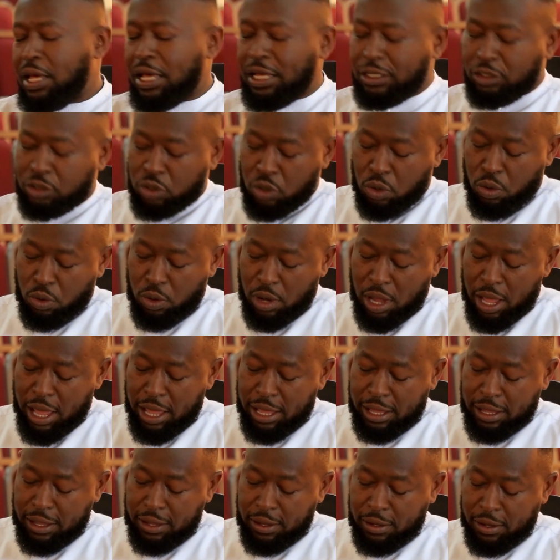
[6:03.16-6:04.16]
So
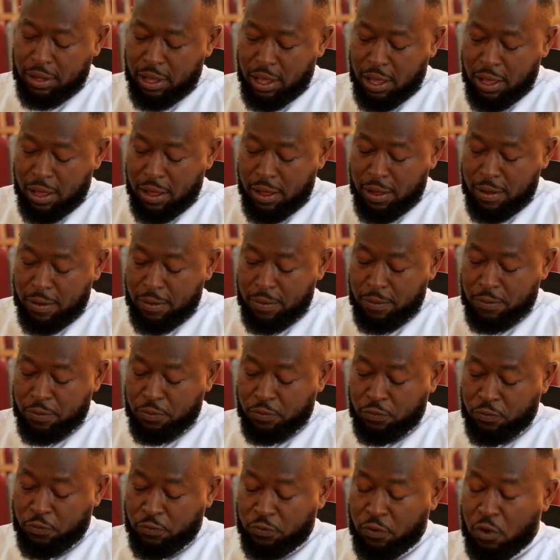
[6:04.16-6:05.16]

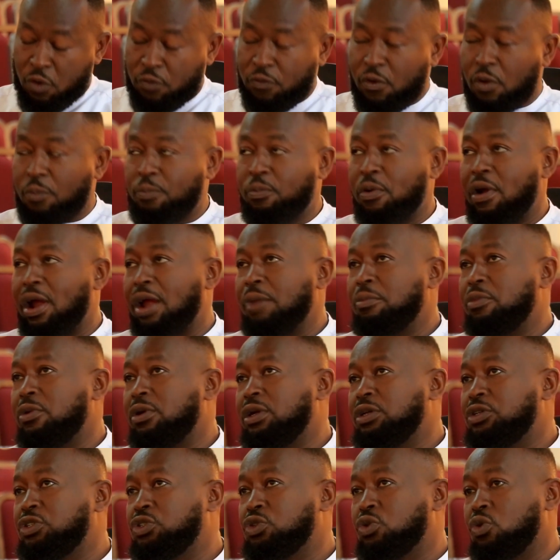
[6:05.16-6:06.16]
for
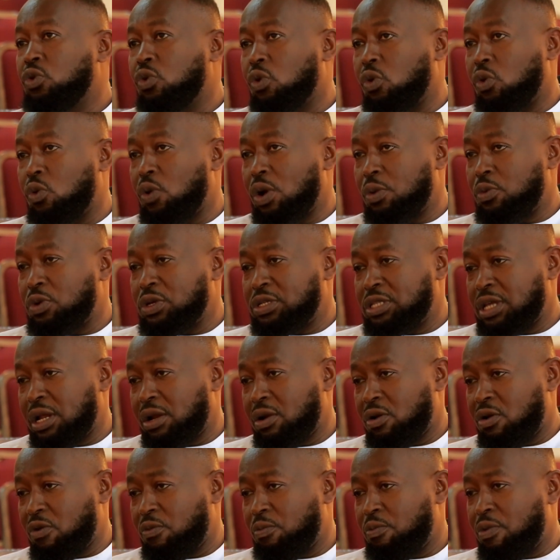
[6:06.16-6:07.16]
primary school, when we
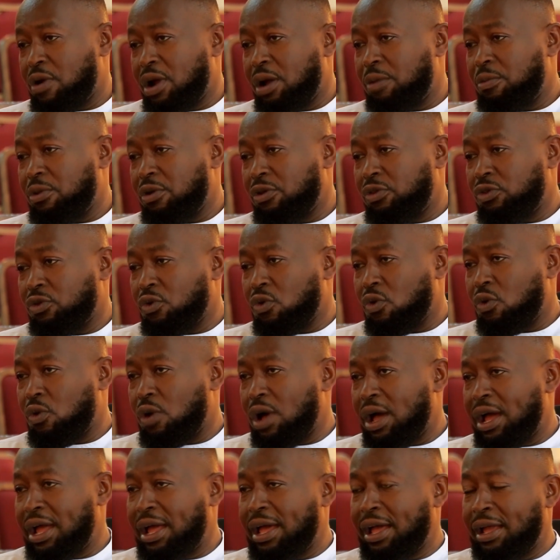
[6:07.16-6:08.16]
started off primary school,
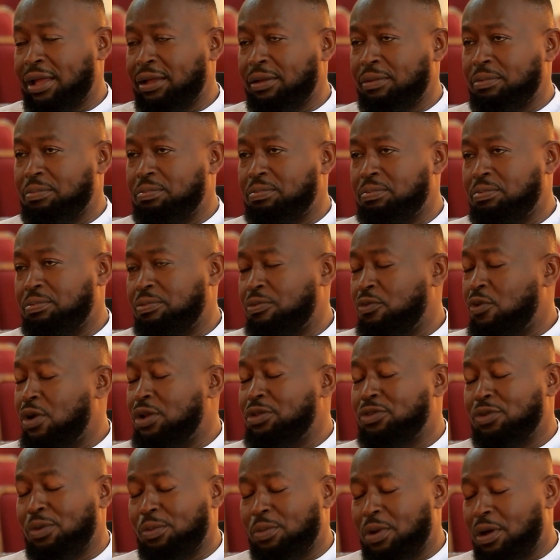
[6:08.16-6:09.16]
I
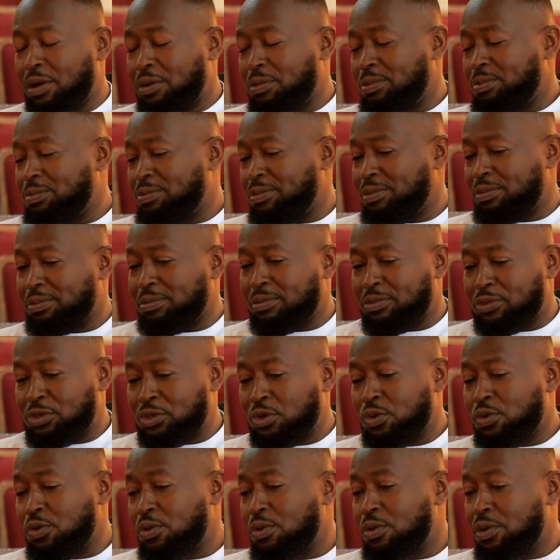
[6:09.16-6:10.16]
went to about
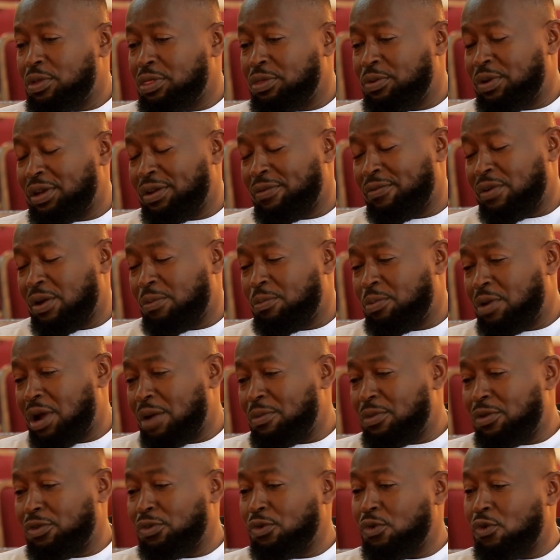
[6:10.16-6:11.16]
2 or 3 different
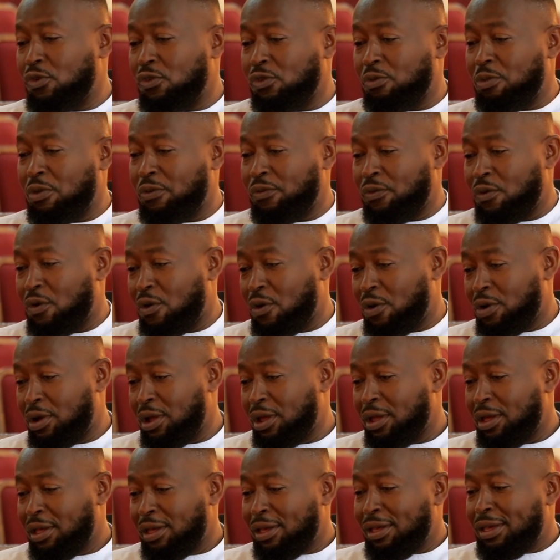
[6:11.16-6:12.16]
primary schools before
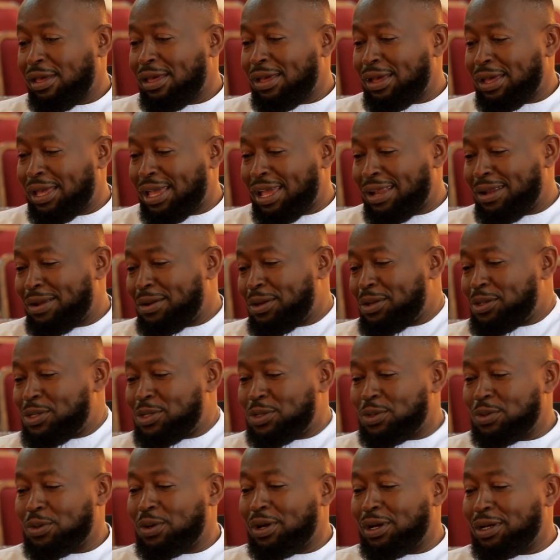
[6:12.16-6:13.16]
getting
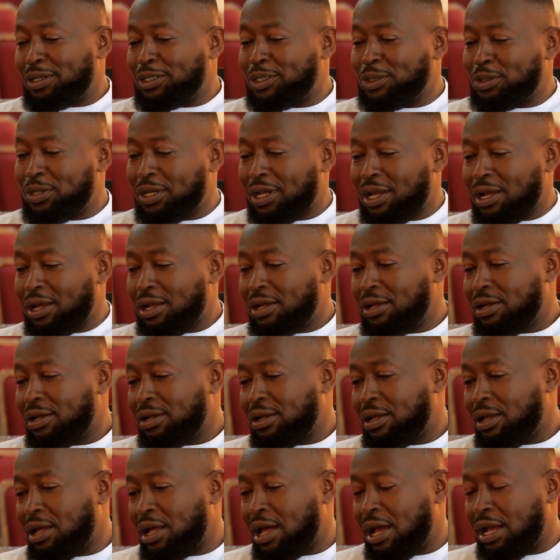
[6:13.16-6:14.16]
into junior
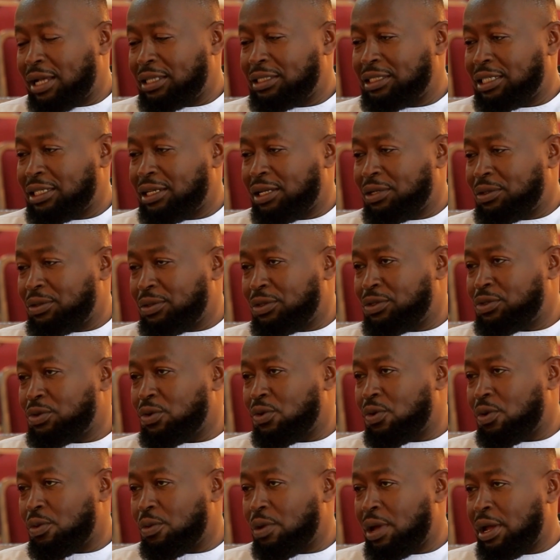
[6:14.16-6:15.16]
high secondary
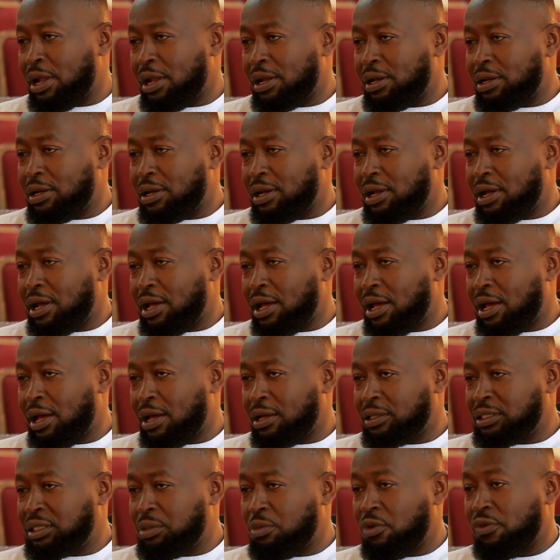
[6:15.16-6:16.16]
school, and
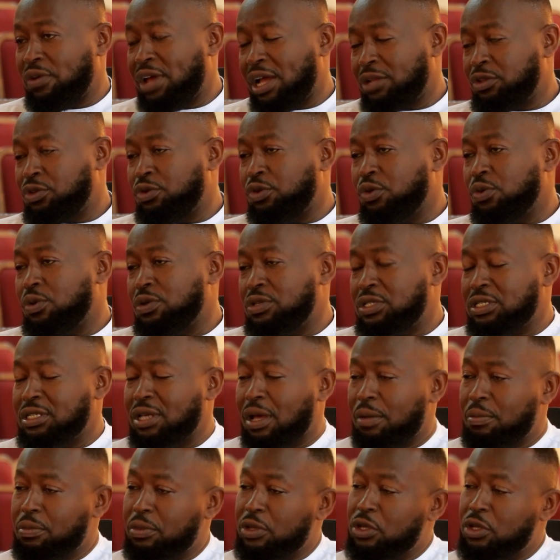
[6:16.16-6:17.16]
some of it had to do with some